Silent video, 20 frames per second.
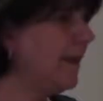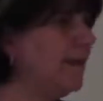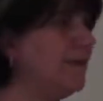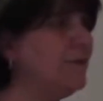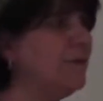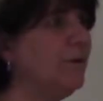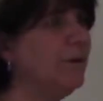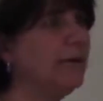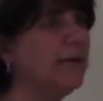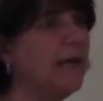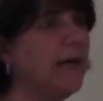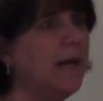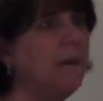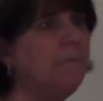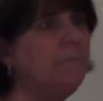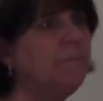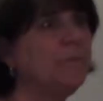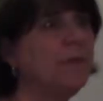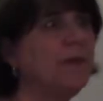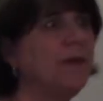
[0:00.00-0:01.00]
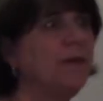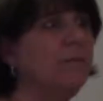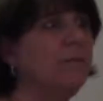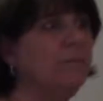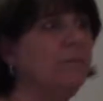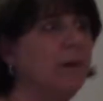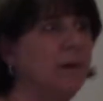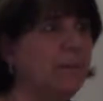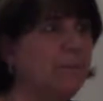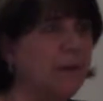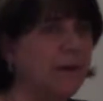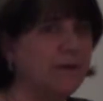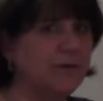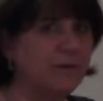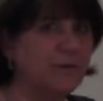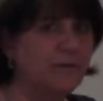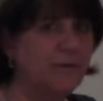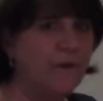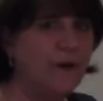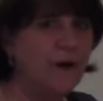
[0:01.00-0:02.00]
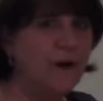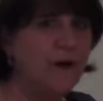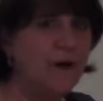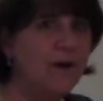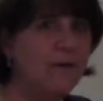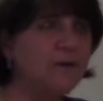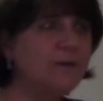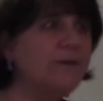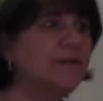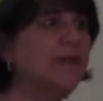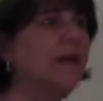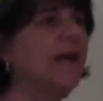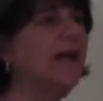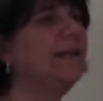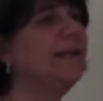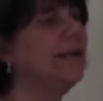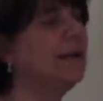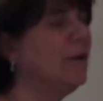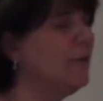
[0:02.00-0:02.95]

And so again, blood pressure falls, and they